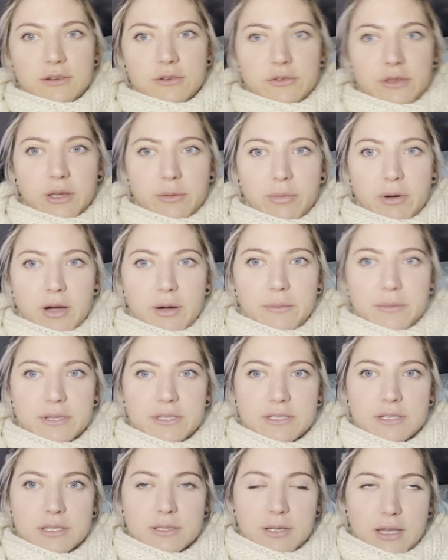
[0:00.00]
all the
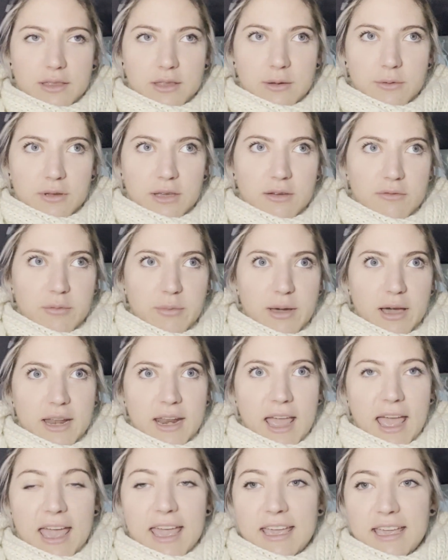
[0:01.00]
apartments because I think we have about
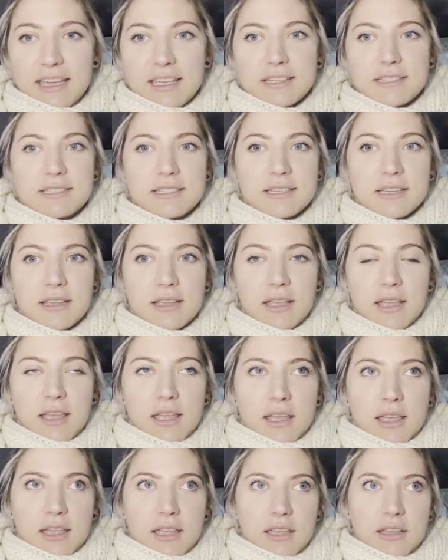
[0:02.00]
8
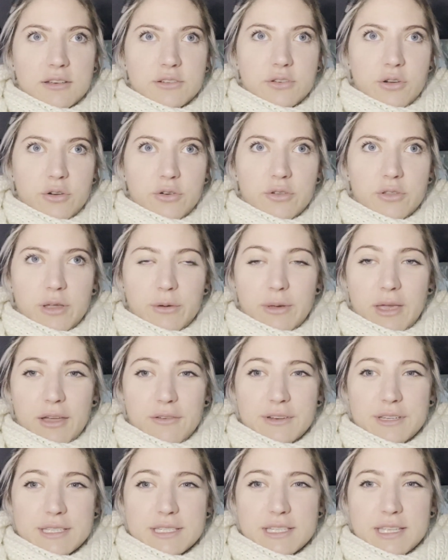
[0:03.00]
in total that we
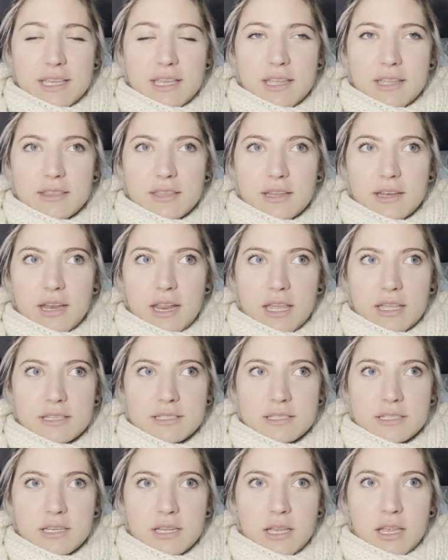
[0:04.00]
have to see in the
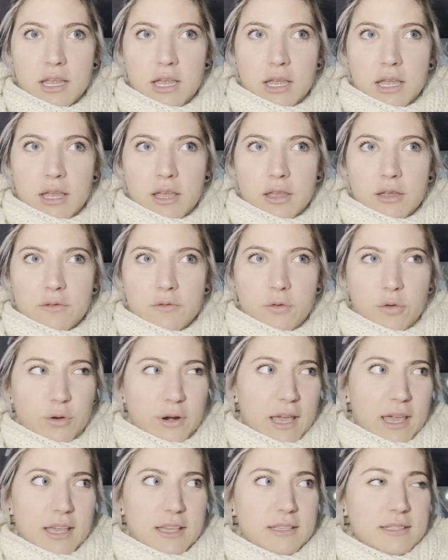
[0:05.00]
next 4
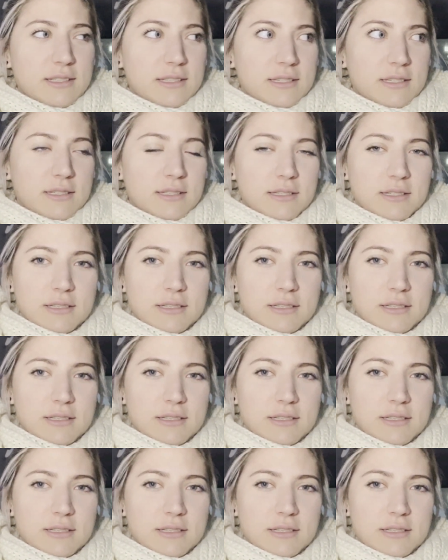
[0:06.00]
days?